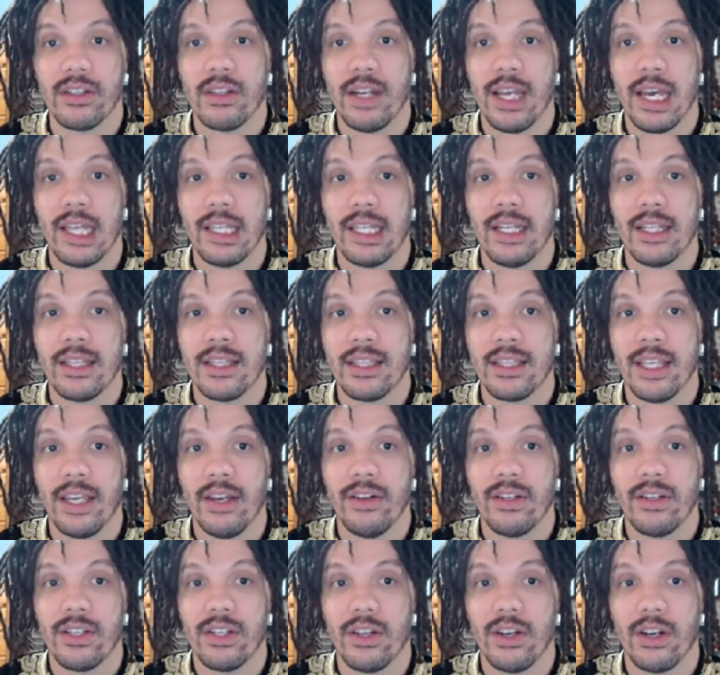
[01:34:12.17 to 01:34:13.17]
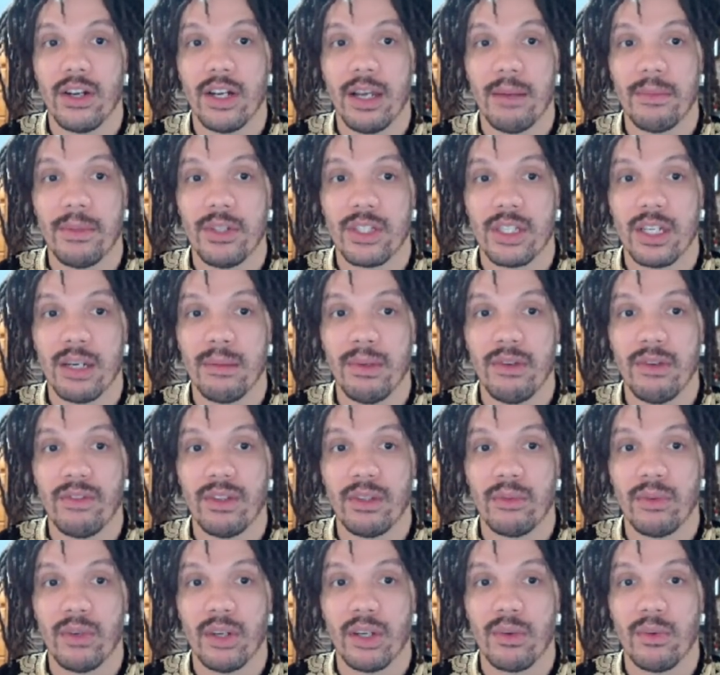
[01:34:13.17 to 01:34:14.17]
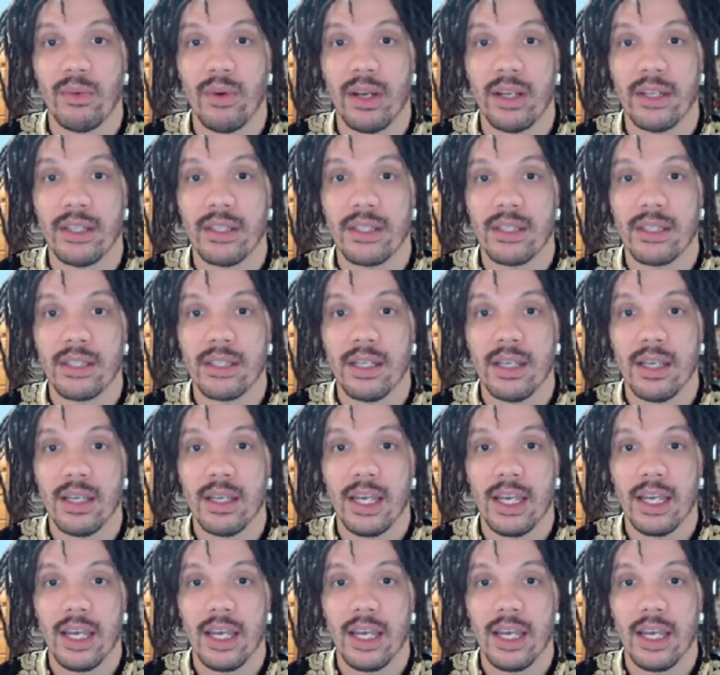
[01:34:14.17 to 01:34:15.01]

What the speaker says: So now that it's their turn, I'm just gonna move the rook once,